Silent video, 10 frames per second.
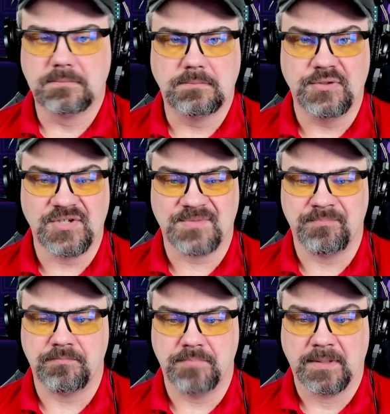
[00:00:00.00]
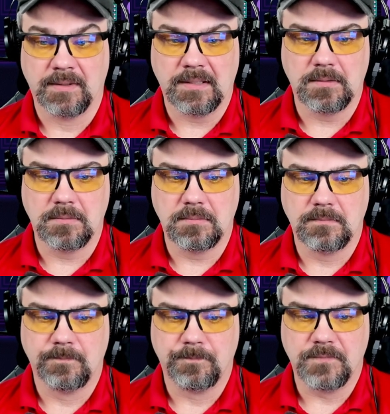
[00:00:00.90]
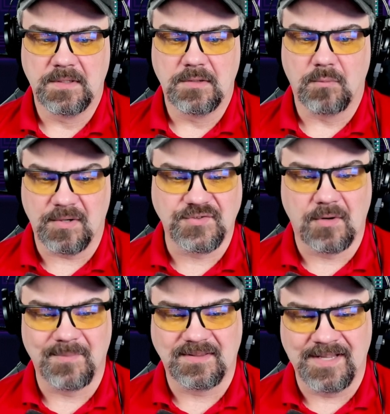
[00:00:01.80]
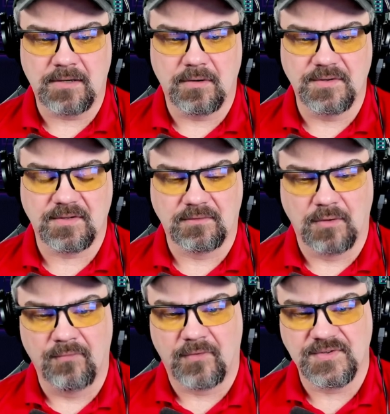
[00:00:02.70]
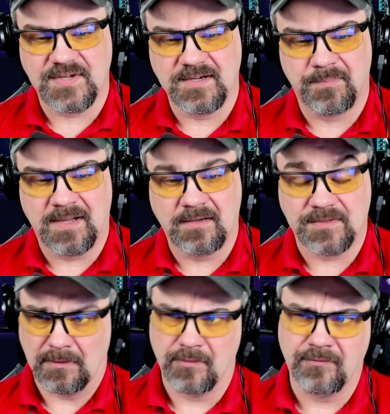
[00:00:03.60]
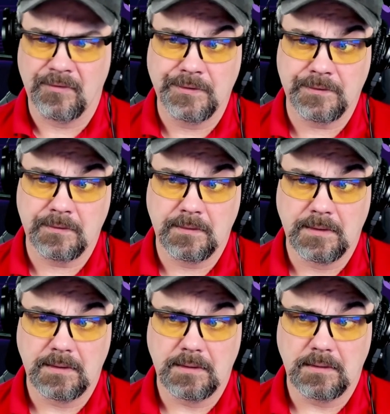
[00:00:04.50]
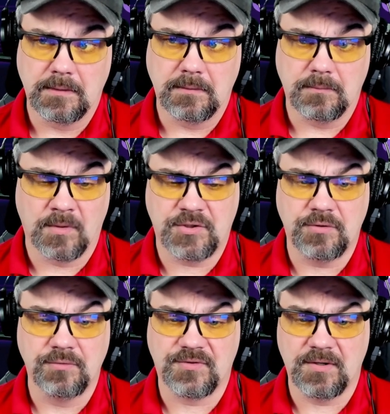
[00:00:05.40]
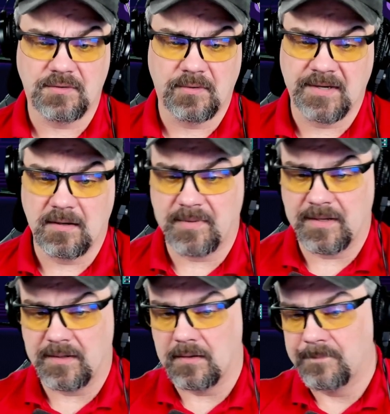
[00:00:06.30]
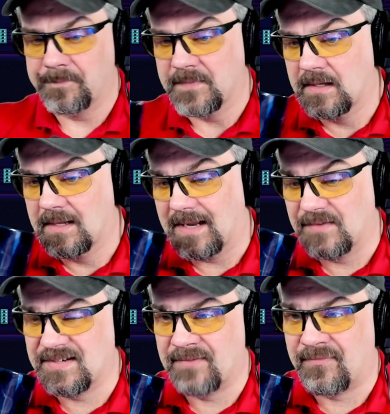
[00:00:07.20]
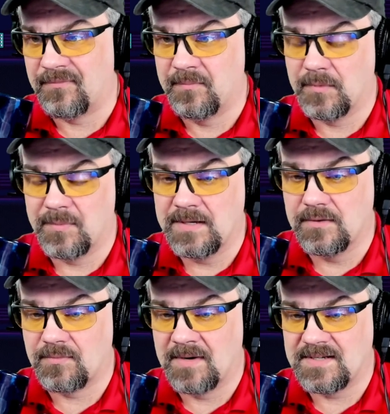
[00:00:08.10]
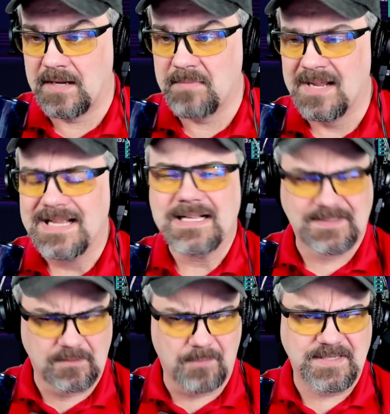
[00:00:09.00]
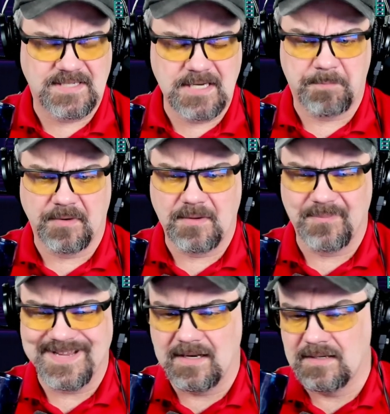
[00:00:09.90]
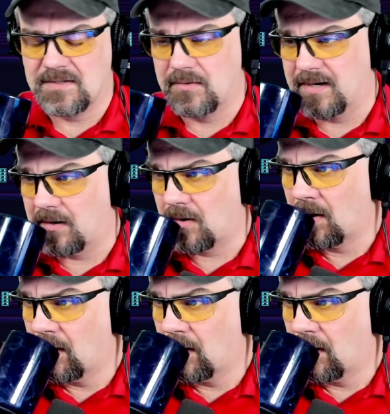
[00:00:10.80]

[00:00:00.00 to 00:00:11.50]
You just built it. What goes on with linkers, loafers, and compilers? Loafers? What shoes are you talking about here? How's it different from the Windows runtime? It's a little bit deeper than we get into here.